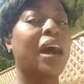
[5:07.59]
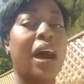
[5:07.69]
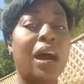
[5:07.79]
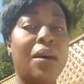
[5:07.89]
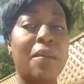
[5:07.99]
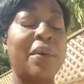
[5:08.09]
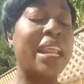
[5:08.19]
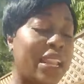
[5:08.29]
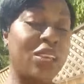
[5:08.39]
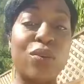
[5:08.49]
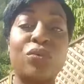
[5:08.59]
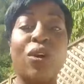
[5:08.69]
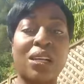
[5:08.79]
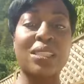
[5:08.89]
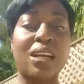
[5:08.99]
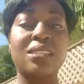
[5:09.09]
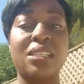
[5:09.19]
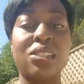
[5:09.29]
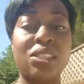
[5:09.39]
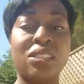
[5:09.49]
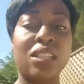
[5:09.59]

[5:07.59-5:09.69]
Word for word: Um, but anywho, Roxanne says she